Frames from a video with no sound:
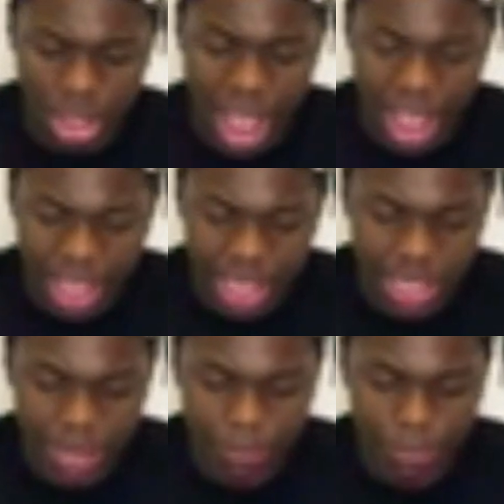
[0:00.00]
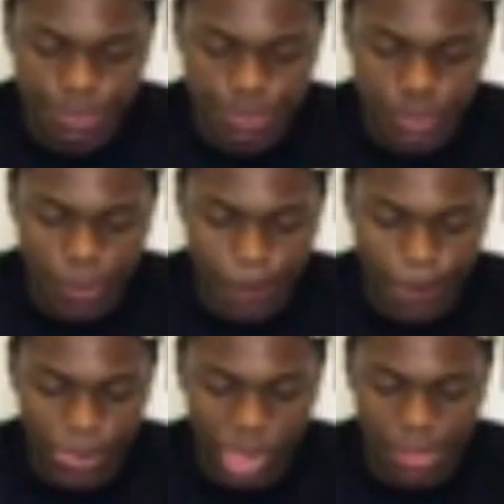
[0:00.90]
I
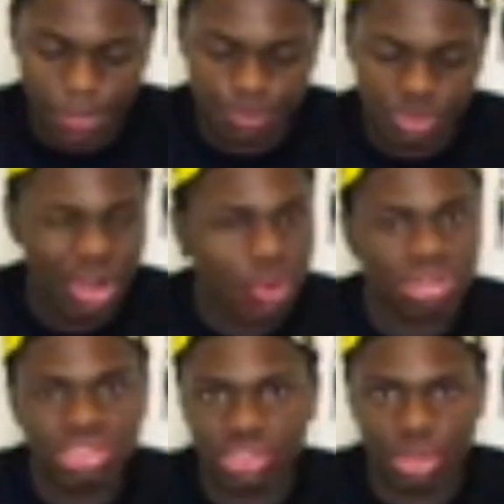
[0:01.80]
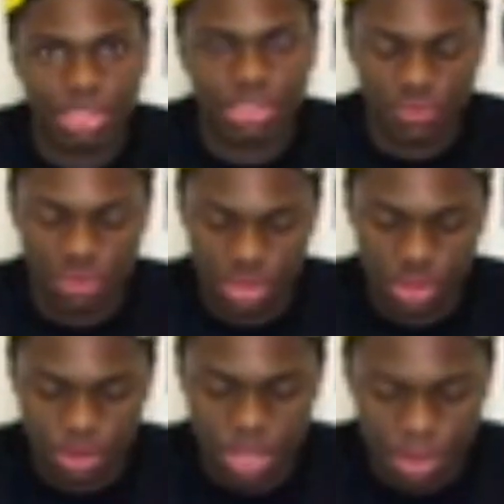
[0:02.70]
don't consider myself one of
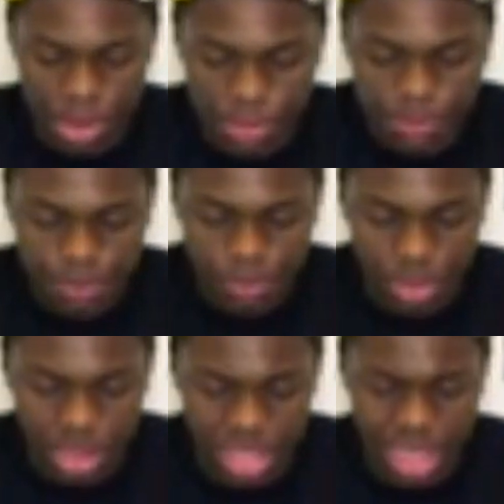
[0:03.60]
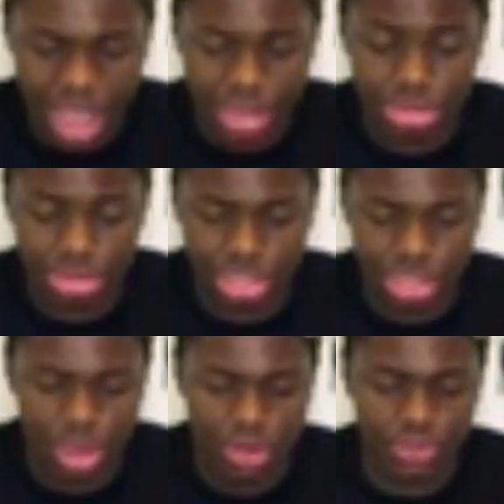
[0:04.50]
those people. Like, I
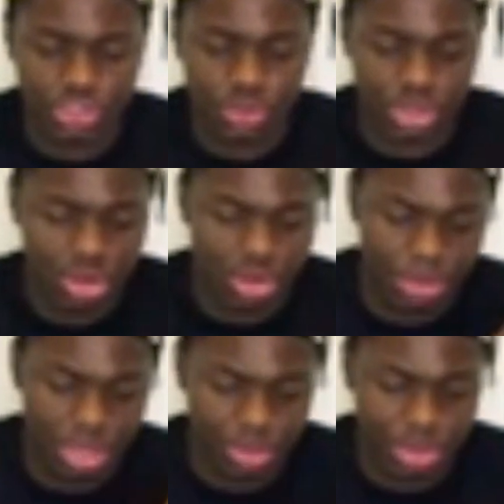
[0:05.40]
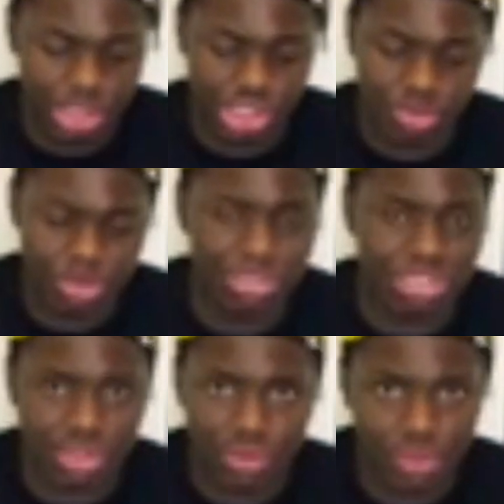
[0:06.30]
clearly know how to function without being in a relationship. I've
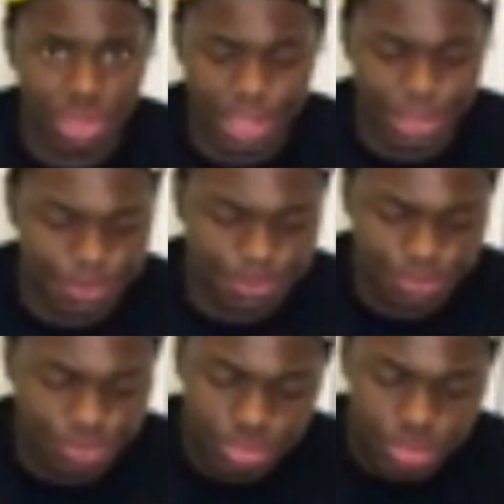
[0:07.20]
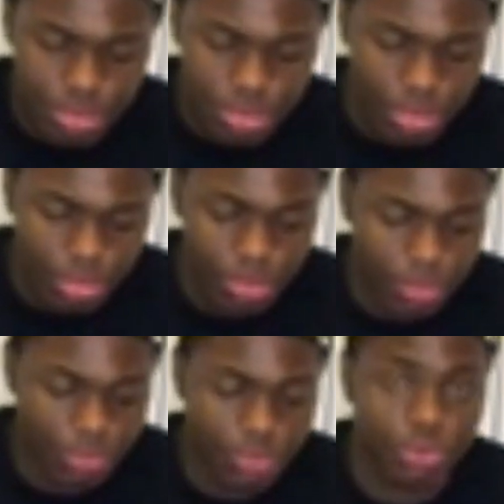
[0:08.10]
been single for, like,
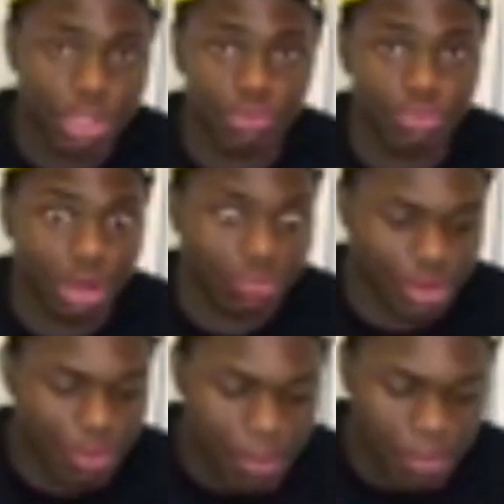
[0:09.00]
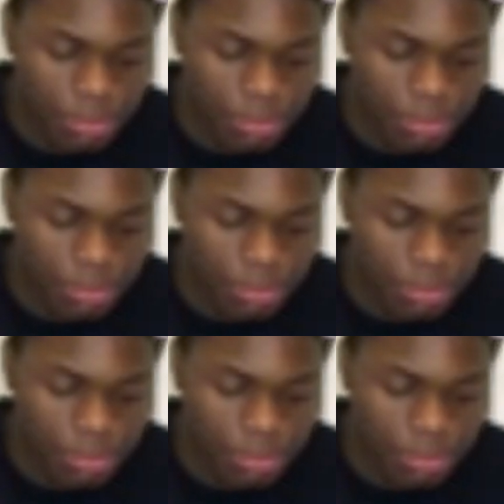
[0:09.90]
freaking forever.